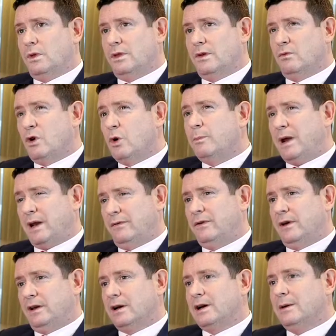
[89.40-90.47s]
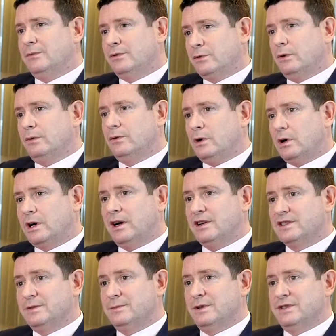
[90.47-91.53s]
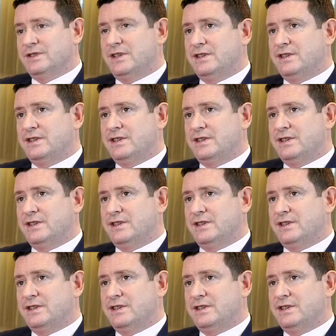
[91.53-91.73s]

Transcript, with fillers: The real benefit that comes through for our customers